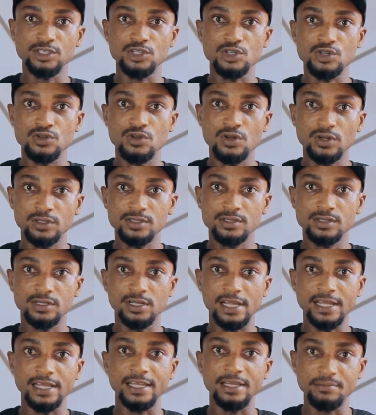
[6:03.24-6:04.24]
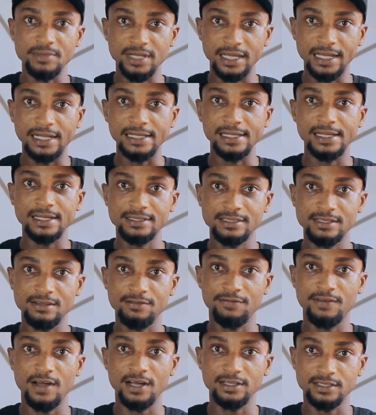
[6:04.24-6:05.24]
did not let him neglect the
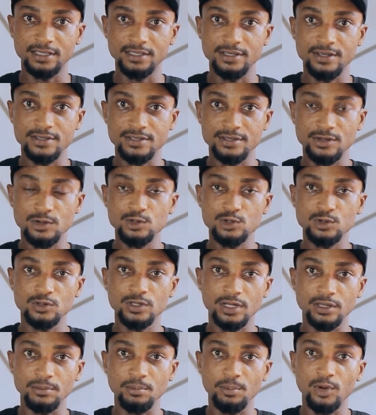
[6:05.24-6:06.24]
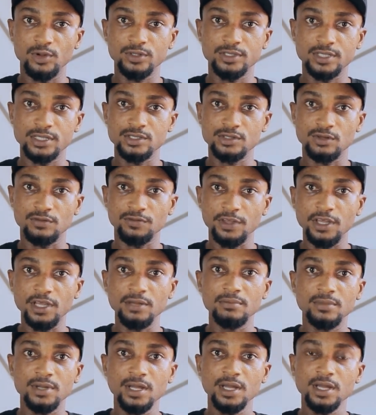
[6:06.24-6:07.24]
fact that there's also the importance of
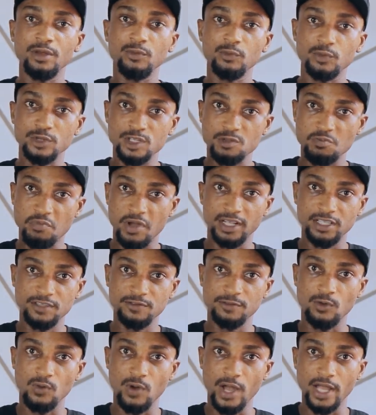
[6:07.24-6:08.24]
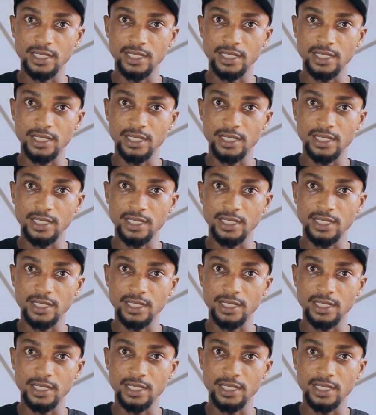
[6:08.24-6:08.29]
him being respectful.